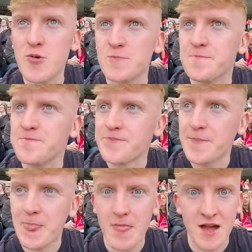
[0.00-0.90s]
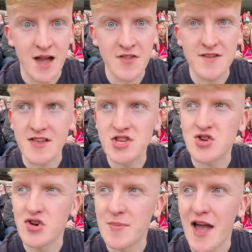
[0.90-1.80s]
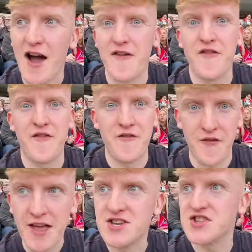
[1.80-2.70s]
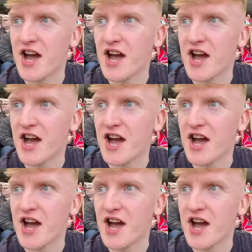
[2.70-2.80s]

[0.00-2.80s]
I think this is going to be a feisty